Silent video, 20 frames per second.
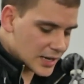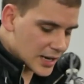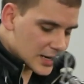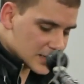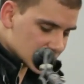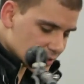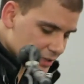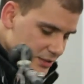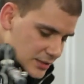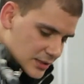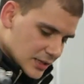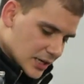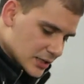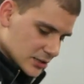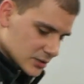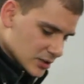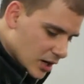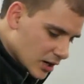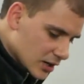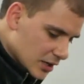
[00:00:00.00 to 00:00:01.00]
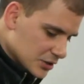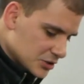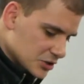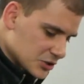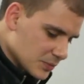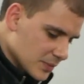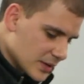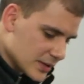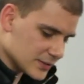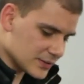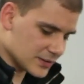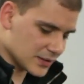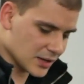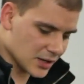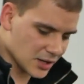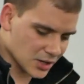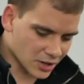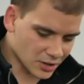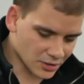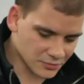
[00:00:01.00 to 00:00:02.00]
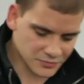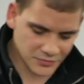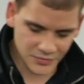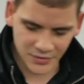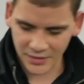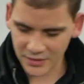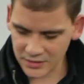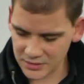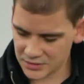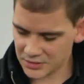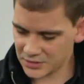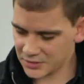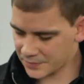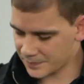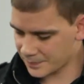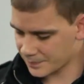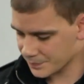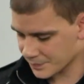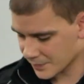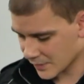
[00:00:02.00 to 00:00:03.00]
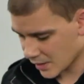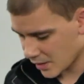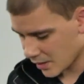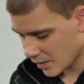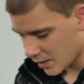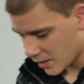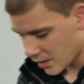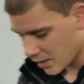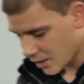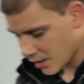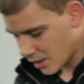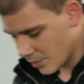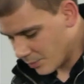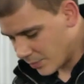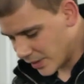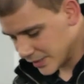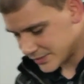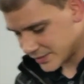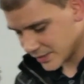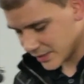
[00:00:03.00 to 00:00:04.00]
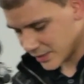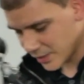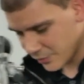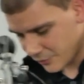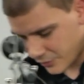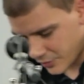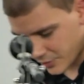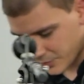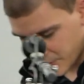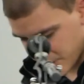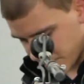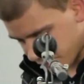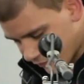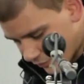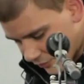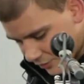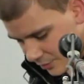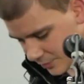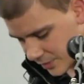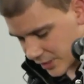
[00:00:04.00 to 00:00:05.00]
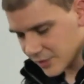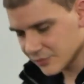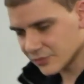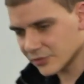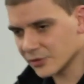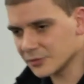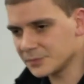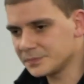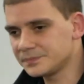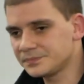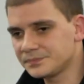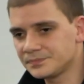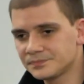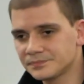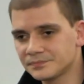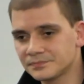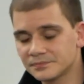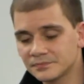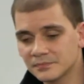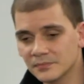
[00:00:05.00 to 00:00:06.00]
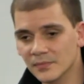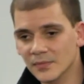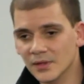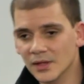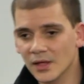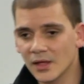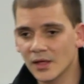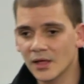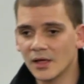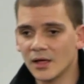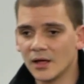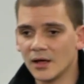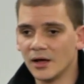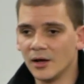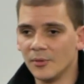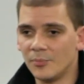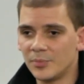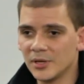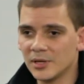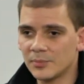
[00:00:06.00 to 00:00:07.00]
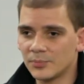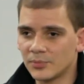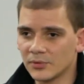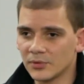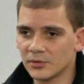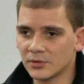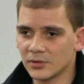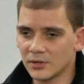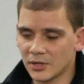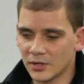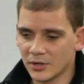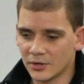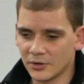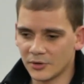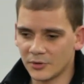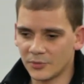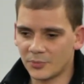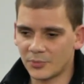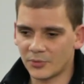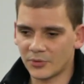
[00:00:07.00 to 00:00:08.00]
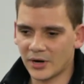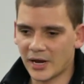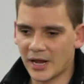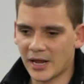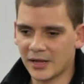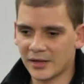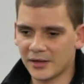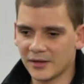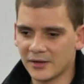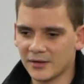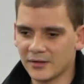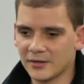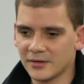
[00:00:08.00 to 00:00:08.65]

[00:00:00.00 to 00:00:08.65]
there is an acknowledgement of this, but deliver me from evil, a people who pray